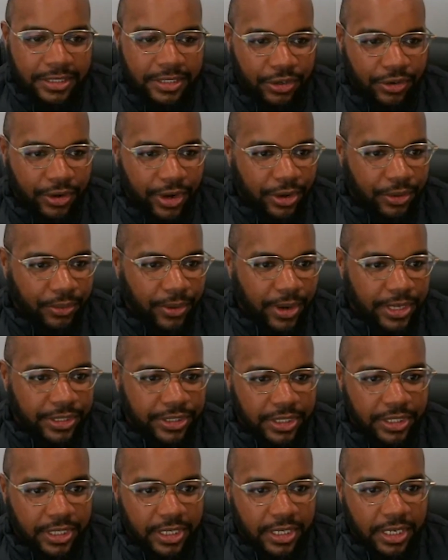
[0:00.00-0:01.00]
a great
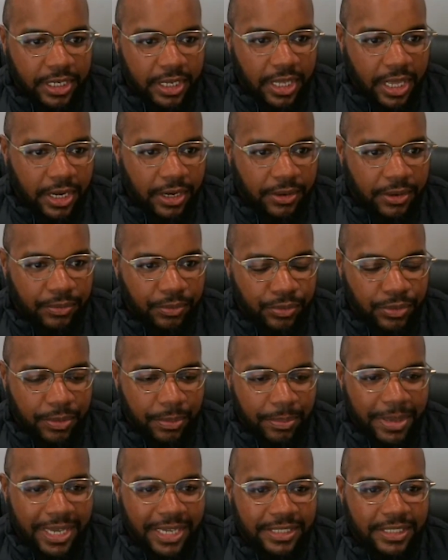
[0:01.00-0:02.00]
question. And the
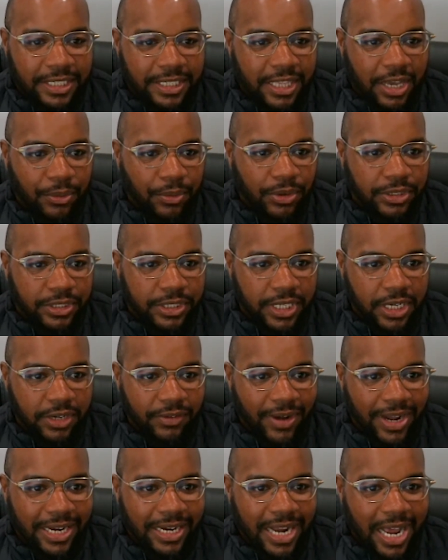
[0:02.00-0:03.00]
biggest thing that we're seeing
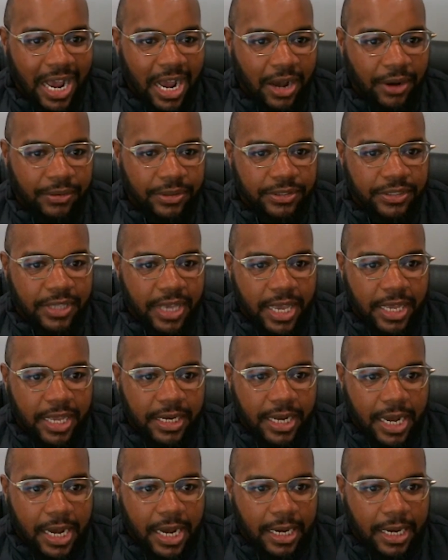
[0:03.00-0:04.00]
right now is
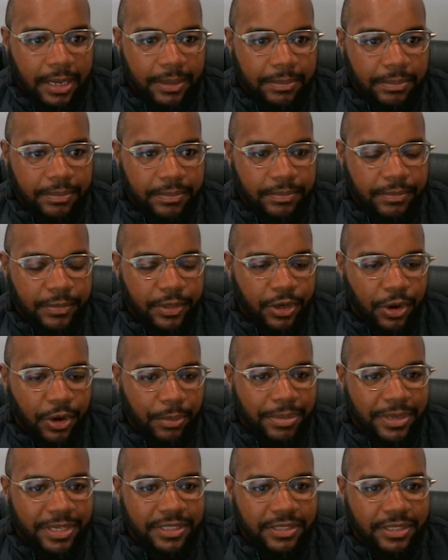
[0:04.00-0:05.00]
that,
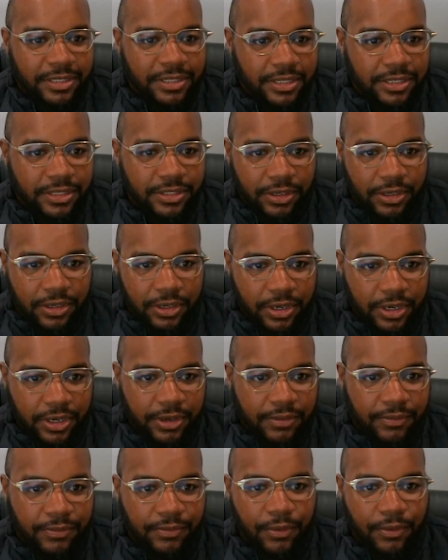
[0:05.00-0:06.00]
businesses are
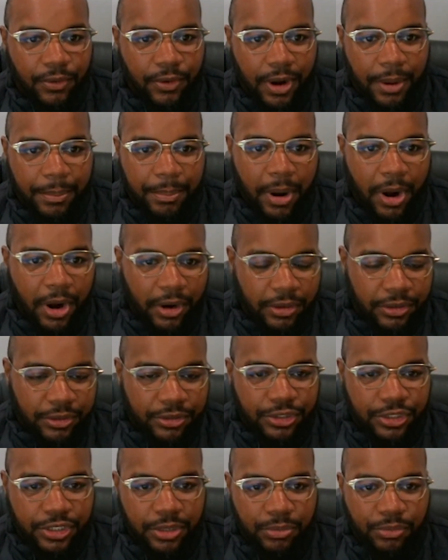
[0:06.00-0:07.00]
looking for a
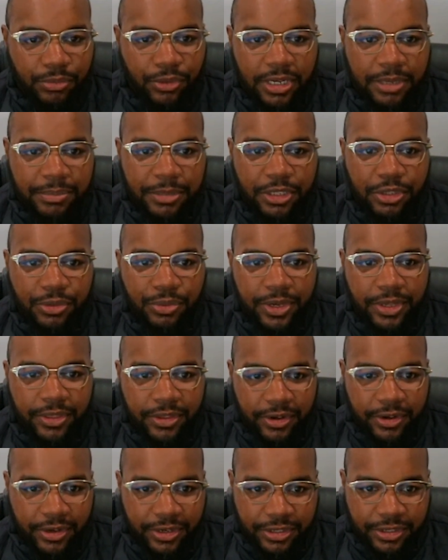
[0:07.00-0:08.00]
partnership really between
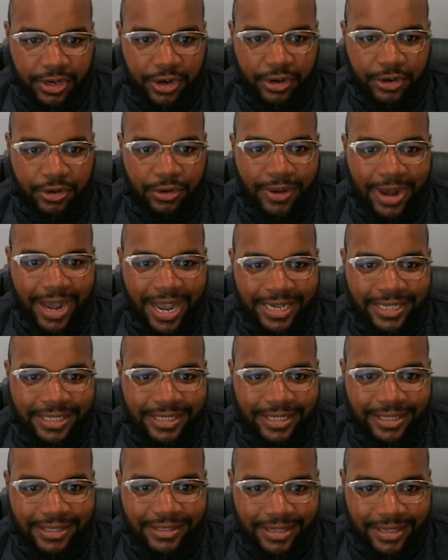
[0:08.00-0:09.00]
their internal
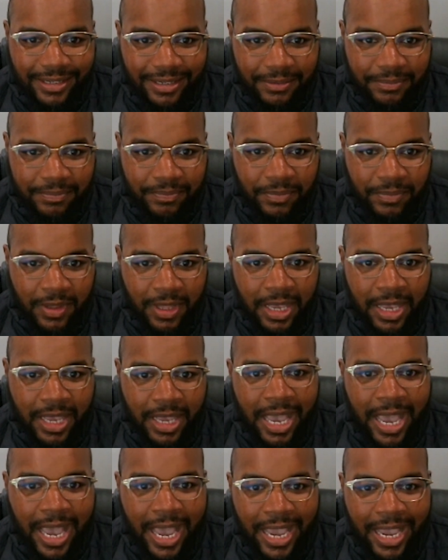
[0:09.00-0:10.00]
IT team
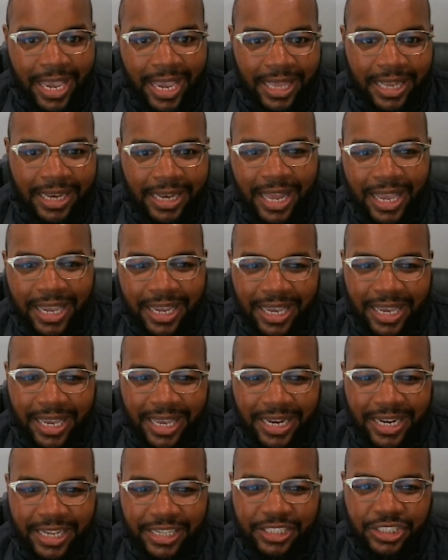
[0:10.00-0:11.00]
and like
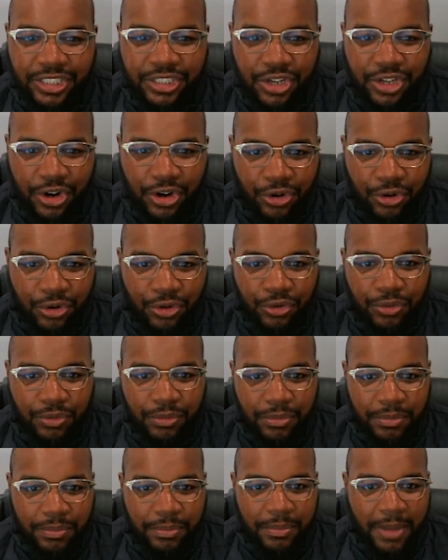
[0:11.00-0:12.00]
an
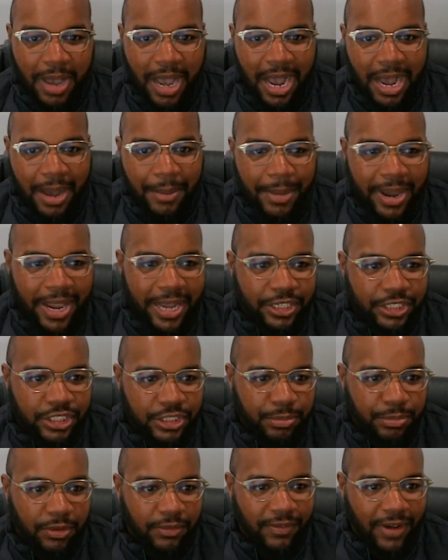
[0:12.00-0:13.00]
external
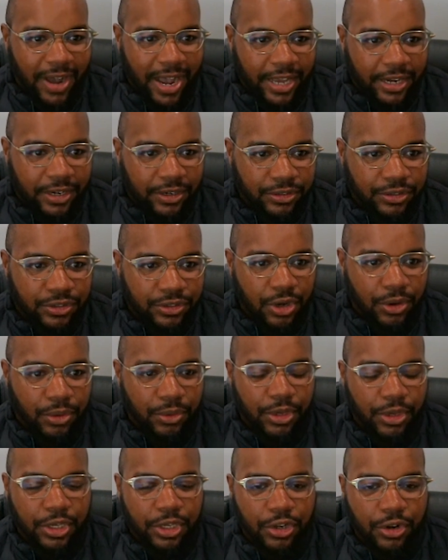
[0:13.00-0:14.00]
managed provider.
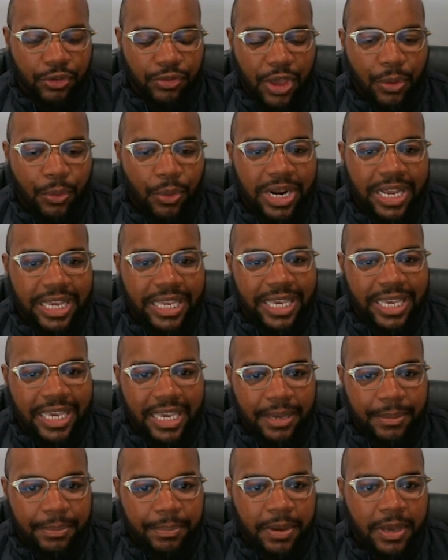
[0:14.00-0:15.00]
So, you know, they want to
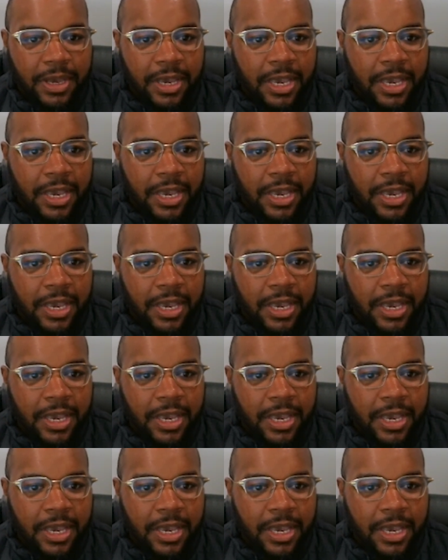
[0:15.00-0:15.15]
keep